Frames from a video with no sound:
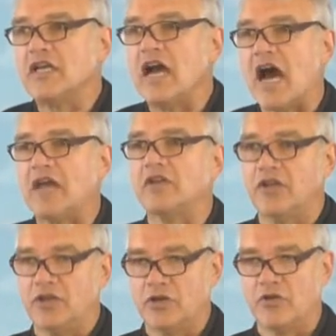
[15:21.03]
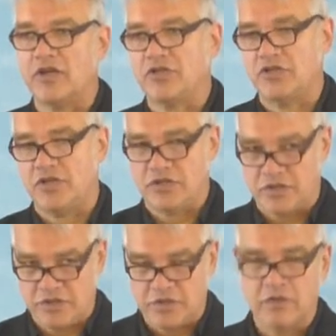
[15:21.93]
godly in Christ
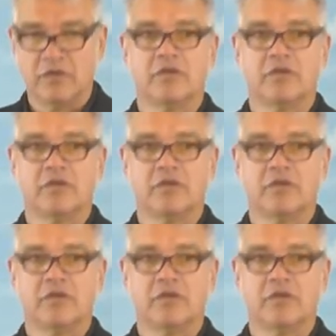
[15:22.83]
Jesus,